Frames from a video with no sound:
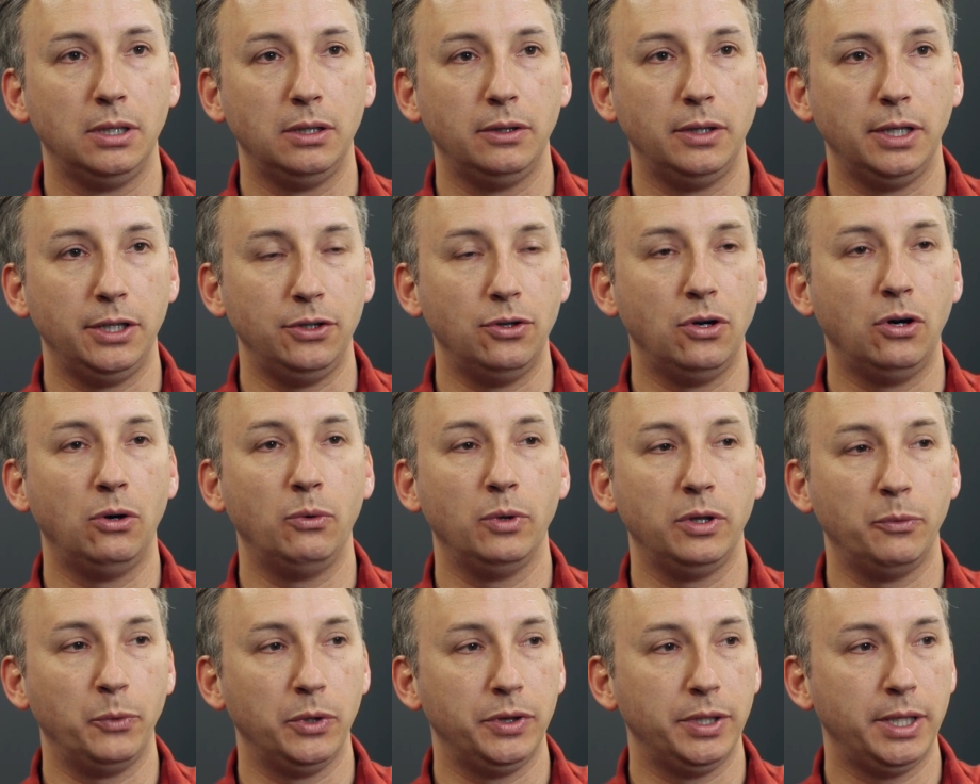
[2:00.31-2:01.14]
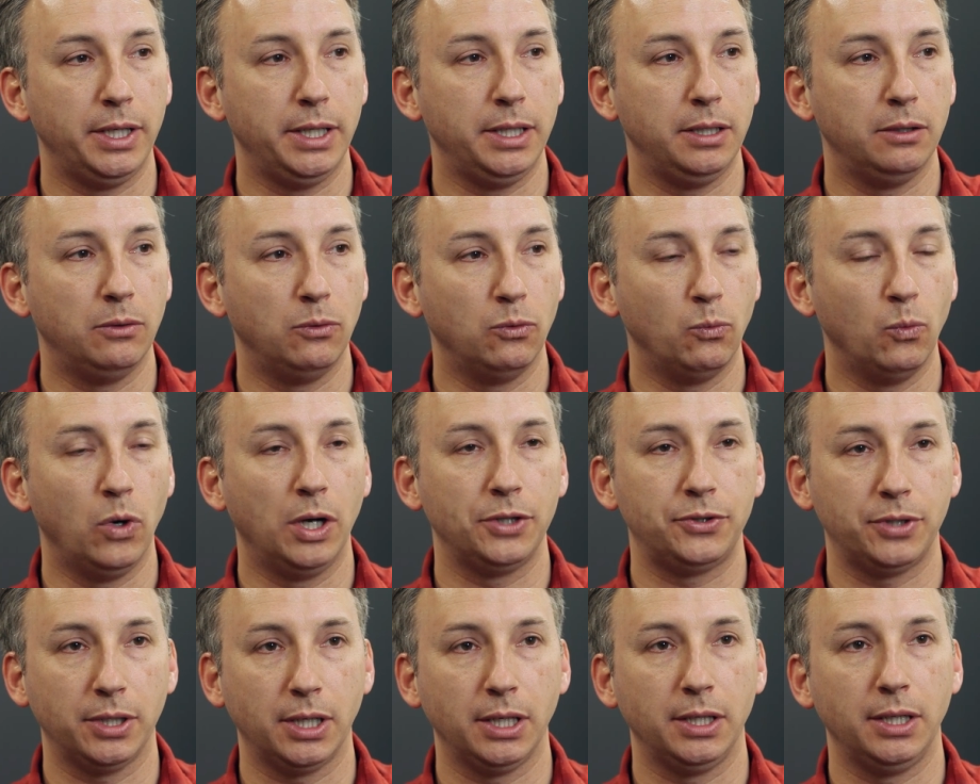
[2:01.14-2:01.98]
They know that when they
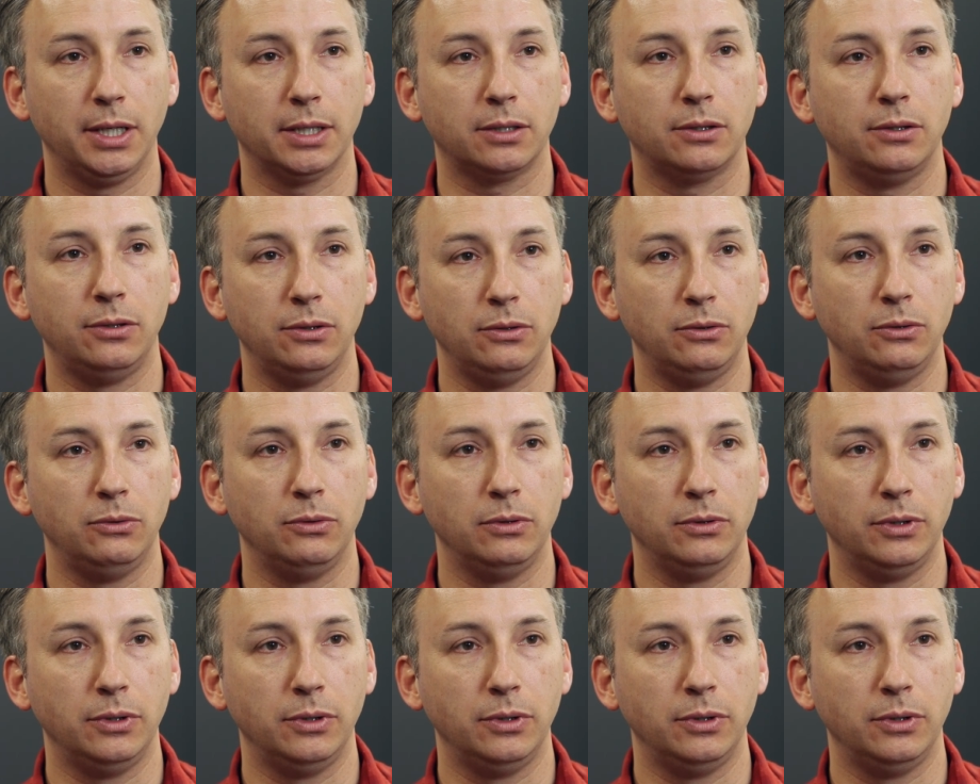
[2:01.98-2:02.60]
want to connect to